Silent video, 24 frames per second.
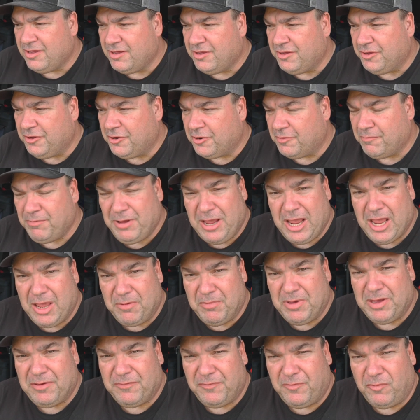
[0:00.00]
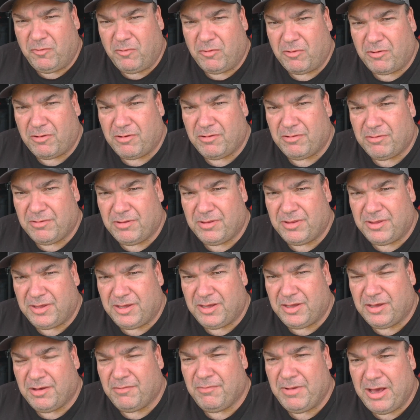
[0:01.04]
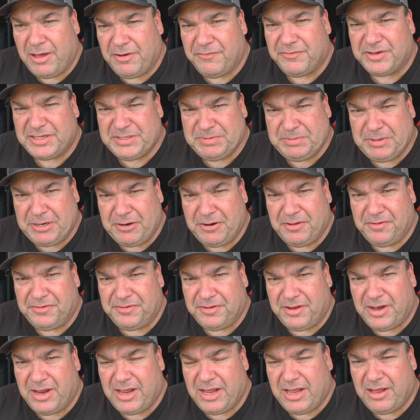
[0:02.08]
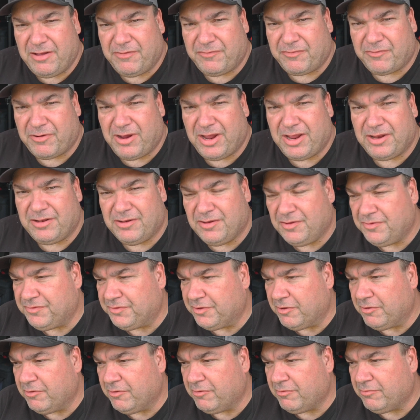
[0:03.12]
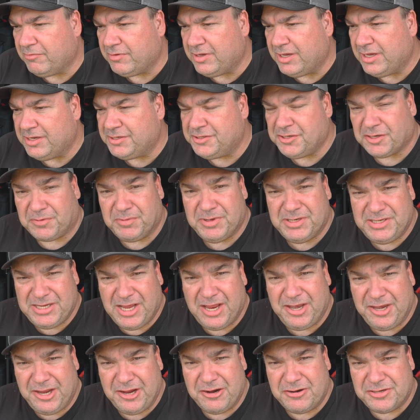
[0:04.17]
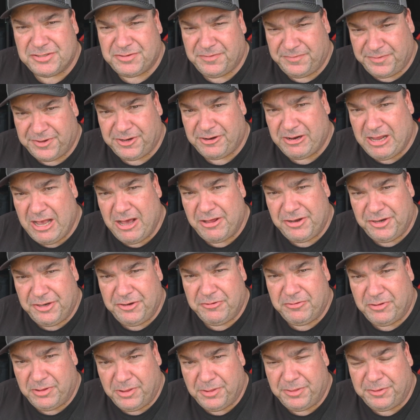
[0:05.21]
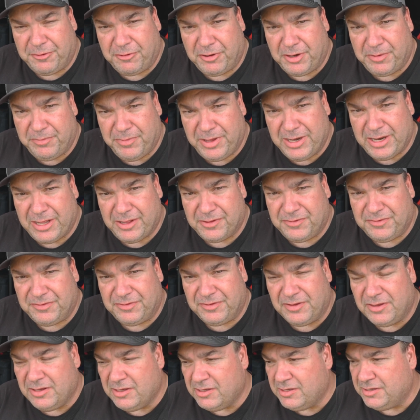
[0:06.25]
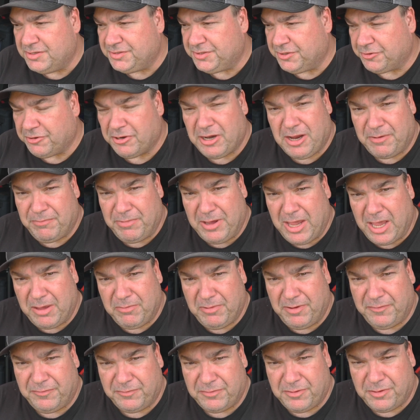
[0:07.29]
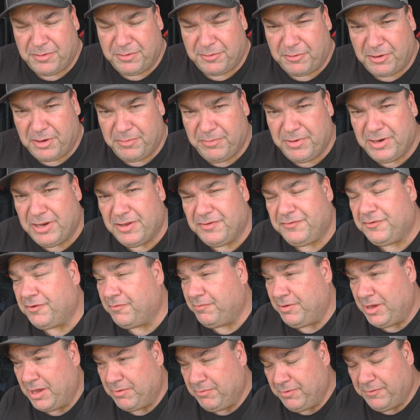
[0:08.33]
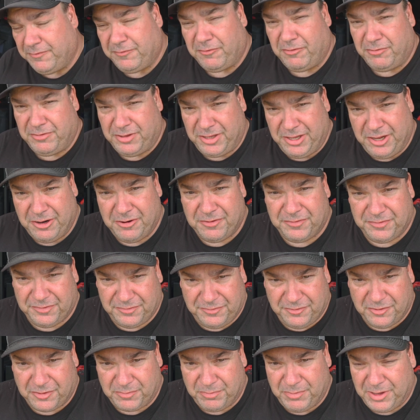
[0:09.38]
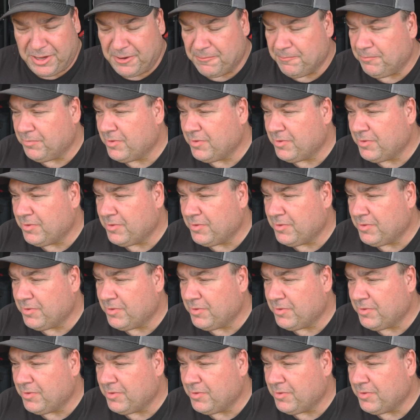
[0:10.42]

You're paying me for the amount of experience that I have, right? So it took me 10 years to figure out how to do it in 30 minutes. So you're not paying me for the 30 minutes, you're paying me for all the years it took me.